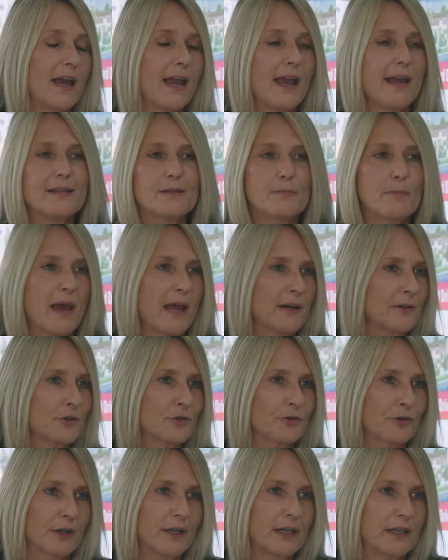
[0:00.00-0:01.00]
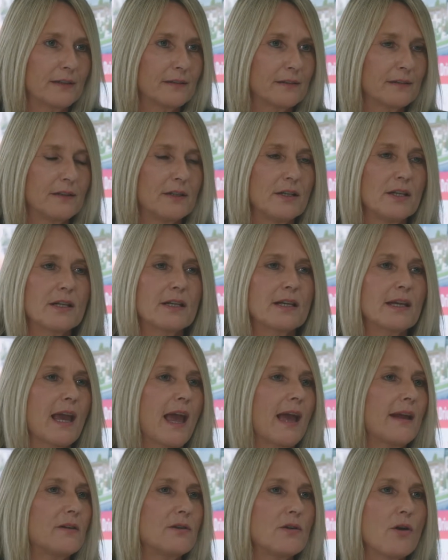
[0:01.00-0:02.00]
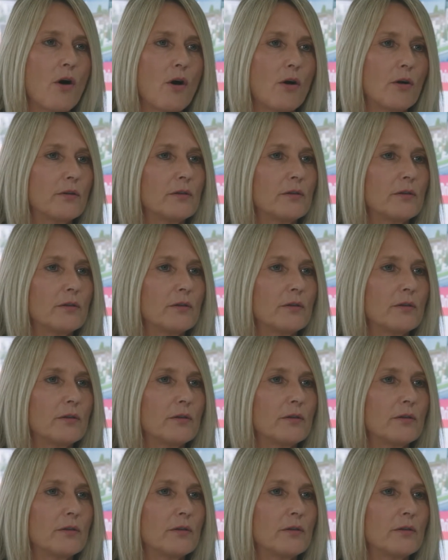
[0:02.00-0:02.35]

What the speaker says: It's mandatory. You cannot,